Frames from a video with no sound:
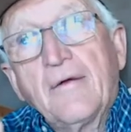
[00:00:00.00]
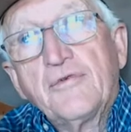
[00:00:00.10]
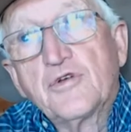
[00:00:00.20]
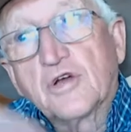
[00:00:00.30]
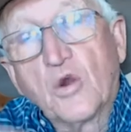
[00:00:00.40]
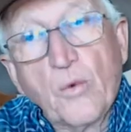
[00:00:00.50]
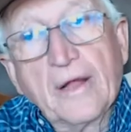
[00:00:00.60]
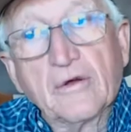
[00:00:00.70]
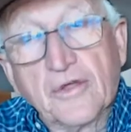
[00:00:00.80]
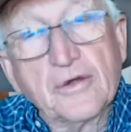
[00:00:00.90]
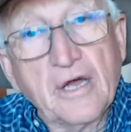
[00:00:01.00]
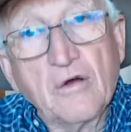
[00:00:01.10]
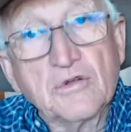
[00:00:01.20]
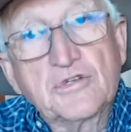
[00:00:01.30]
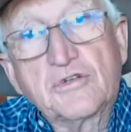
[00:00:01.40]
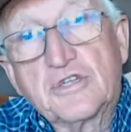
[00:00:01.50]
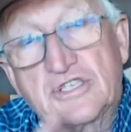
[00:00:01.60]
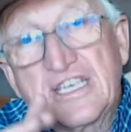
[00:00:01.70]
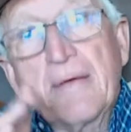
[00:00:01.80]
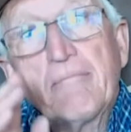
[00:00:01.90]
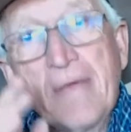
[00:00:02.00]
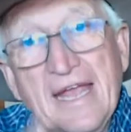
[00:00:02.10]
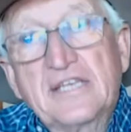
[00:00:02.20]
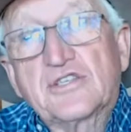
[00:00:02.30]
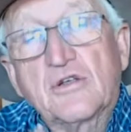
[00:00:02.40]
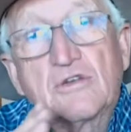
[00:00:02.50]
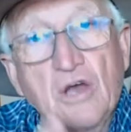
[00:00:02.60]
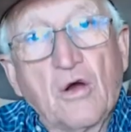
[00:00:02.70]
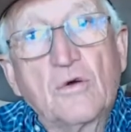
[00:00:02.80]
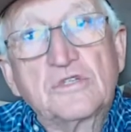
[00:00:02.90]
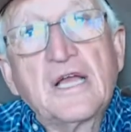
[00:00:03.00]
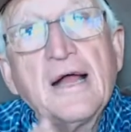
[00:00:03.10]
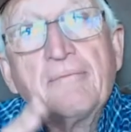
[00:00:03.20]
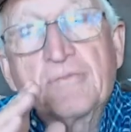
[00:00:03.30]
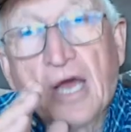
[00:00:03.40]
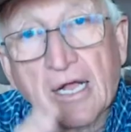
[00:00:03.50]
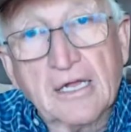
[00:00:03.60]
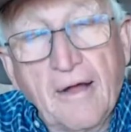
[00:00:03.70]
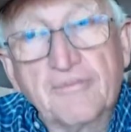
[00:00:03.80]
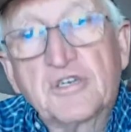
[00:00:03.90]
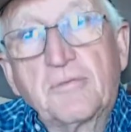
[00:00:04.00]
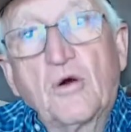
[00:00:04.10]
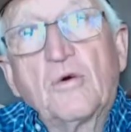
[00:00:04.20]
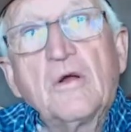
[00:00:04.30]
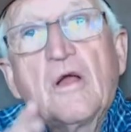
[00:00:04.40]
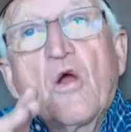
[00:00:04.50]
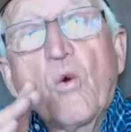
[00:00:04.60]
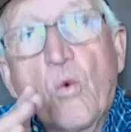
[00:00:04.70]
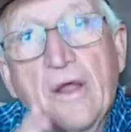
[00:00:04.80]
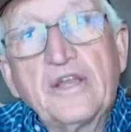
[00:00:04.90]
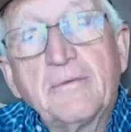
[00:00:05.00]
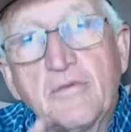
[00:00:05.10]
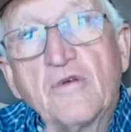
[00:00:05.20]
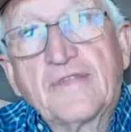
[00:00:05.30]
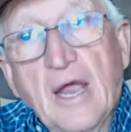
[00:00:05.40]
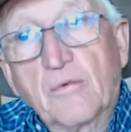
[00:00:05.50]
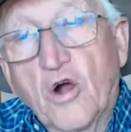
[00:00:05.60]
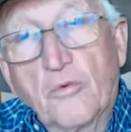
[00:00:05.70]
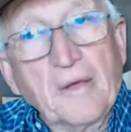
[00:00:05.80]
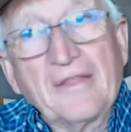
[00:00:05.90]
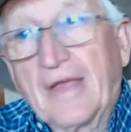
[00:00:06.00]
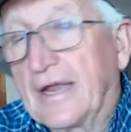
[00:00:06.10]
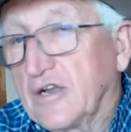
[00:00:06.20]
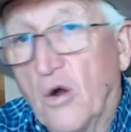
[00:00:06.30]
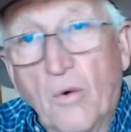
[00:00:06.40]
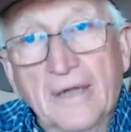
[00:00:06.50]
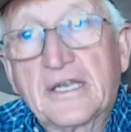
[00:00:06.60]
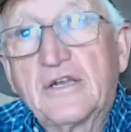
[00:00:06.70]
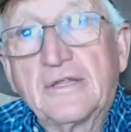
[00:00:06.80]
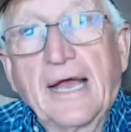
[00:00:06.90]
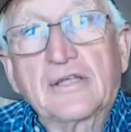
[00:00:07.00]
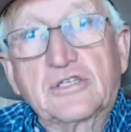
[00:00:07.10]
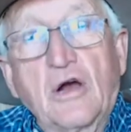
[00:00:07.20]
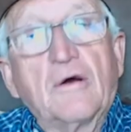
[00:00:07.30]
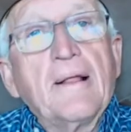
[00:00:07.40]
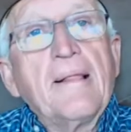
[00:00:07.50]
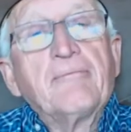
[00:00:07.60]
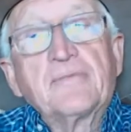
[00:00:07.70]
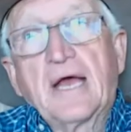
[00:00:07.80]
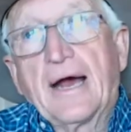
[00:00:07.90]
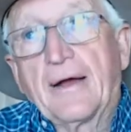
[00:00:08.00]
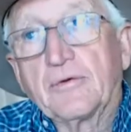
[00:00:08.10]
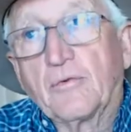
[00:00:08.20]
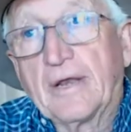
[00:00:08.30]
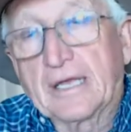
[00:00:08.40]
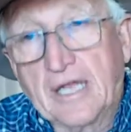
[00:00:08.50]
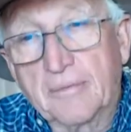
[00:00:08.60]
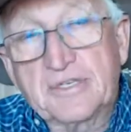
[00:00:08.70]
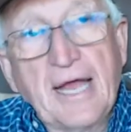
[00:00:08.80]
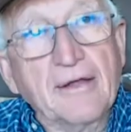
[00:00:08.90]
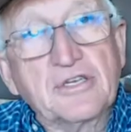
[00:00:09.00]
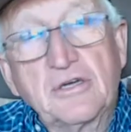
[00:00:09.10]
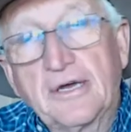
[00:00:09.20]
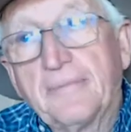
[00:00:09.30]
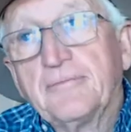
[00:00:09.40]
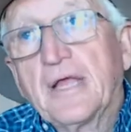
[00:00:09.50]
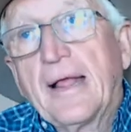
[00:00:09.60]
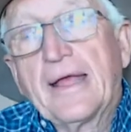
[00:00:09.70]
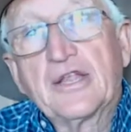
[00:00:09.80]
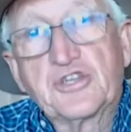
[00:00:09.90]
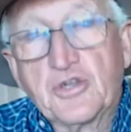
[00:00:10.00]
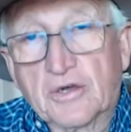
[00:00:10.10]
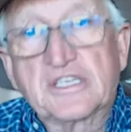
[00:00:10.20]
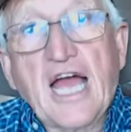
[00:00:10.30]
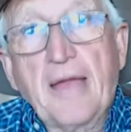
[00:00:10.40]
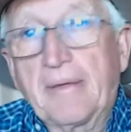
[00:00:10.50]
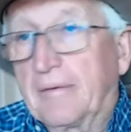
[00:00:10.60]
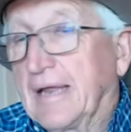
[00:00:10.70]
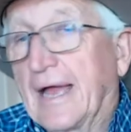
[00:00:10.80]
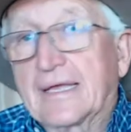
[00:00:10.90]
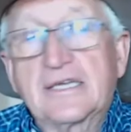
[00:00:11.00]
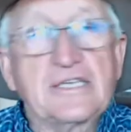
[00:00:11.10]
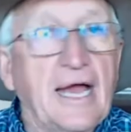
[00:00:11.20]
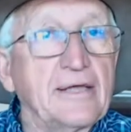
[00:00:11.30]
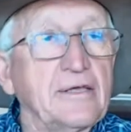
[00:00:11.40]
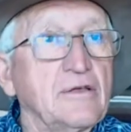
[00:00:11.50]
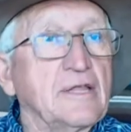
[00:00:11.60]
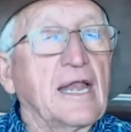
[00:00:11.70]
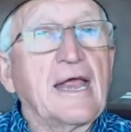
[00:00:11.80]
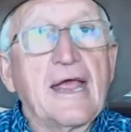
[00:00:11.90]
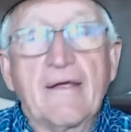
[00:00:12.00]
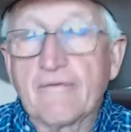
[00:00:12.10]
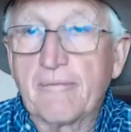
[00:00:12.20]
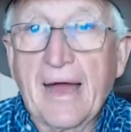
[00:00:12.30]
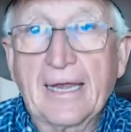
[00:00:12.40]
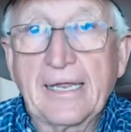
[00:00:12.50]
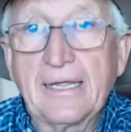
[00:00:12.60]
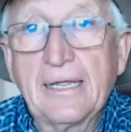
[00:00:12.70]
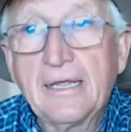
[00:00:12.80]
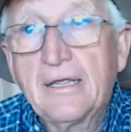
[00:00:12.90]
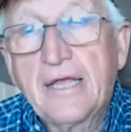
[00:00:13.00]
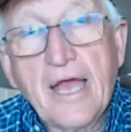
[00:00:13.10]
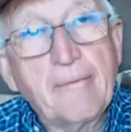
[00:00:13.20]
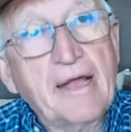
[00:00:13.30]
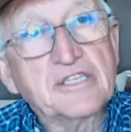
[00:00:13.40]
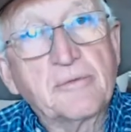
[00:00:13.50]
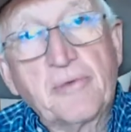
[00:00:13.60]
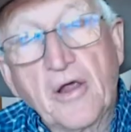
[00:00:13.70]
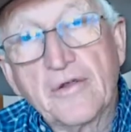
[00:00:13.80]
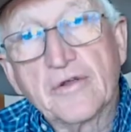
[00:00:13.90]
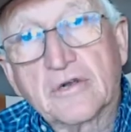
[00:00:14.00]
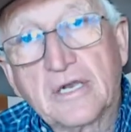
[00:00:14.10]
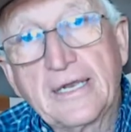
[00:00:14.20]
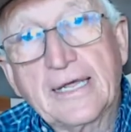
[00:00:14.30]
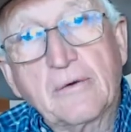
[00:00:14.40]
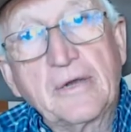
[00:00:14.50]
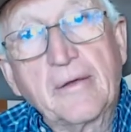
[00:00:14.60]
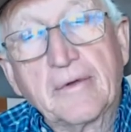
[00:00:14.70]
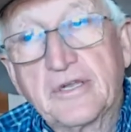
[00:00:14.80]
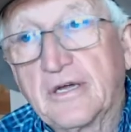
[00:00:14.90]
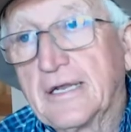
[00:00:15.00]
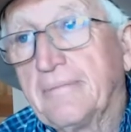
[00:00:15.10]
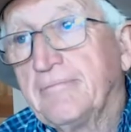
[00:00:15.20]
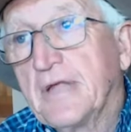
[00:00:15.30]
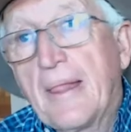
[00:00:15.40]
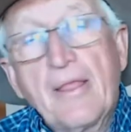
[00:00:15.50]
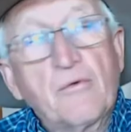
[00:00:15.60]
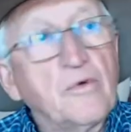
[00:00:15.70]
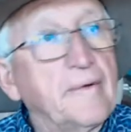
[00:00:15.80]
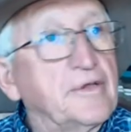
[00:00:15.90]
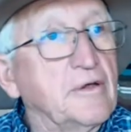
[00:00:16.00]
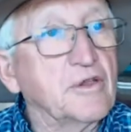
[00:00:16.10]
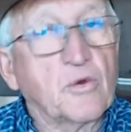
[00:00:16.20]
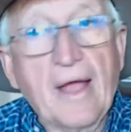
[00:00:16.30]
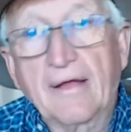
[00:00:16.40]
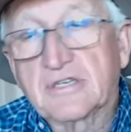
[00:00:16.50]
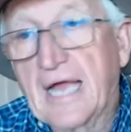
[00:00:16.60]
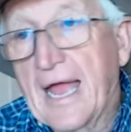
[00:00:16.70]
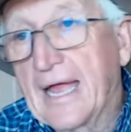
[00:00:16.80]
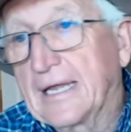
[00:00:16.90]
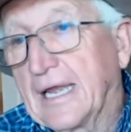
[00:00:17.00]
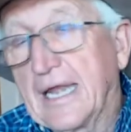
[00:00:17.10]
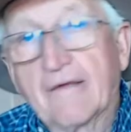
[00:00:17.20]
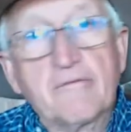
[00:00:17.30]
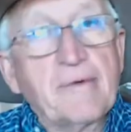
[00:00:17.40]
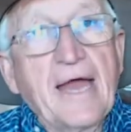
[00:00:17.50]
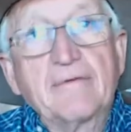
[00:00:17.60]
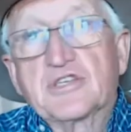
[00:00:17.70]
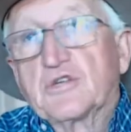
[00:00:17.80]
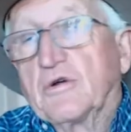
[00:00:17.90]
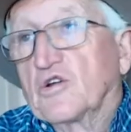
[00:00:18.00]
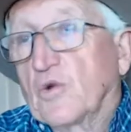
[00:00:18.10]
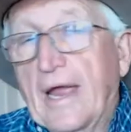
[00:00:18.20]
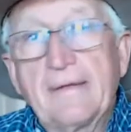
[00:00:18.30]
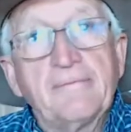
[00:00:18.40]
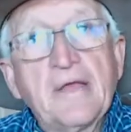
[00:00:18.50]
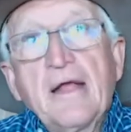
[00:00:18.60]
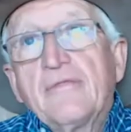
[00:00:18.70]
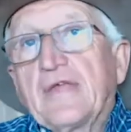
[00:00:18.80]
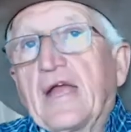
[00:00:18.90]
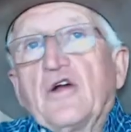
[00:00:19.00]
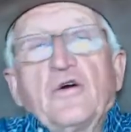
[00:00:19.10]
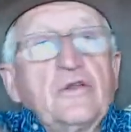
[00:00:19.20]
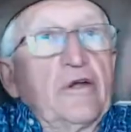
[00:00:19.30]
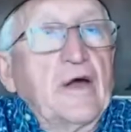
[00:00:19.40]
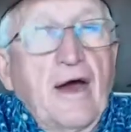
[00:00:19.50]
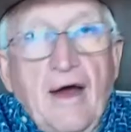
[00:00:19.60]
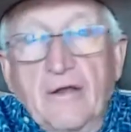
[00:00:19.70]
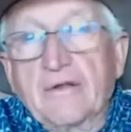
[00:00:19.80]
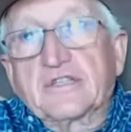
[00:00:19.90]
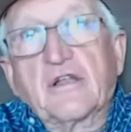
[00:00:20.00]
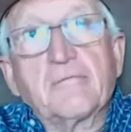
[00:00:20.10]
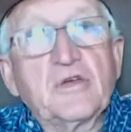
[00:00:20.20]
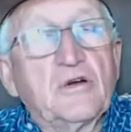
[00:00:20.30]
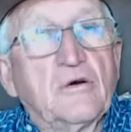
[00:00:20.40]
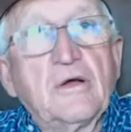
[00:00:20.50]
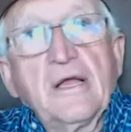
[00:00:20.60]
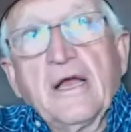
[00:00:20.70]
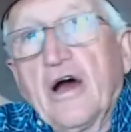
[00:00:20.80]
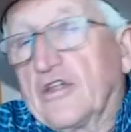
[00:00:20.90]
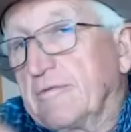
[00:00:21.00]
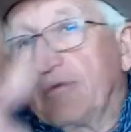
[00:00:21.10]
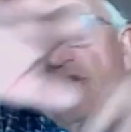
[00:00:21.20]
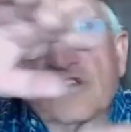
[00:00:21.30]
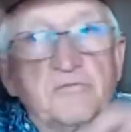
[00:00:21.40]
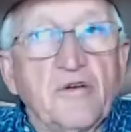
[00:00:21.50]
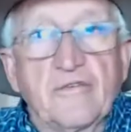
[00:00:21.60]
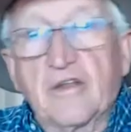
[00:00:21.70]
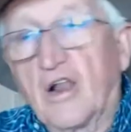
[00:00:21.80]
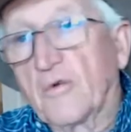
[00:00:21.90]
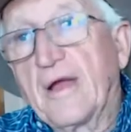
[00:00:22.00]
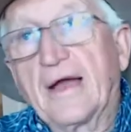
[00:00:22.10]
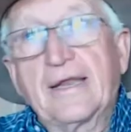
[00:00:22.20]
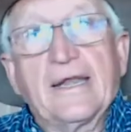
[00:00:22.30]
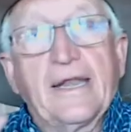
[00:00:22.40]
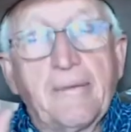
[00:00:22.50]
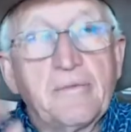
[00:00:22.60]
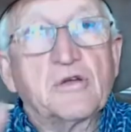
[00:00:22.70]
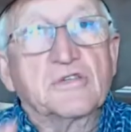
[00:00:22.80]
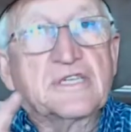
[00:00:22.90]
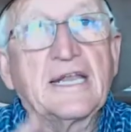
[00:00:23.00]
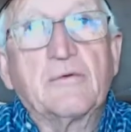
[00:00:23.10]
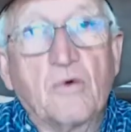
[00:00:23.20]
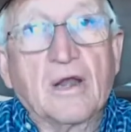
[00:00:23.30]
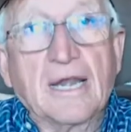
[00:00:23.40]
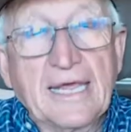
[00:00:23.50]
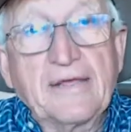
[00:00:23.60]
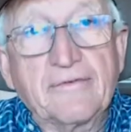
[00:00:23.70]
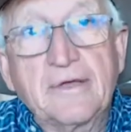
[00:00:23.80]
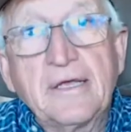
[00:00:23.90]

you're going to wiggle their nose because you see it makes their nose uncomfortable when you move that rope, and they don't want to do that. So uh, when it comes down to it, it's your timing, and I can tell you that everybody at my Superior Clinic when they were doing them, we were doing the ground tying, and everybody was doing great. They hooted to holler at their mule, other mules moving all around, and them mules didn't want to leave,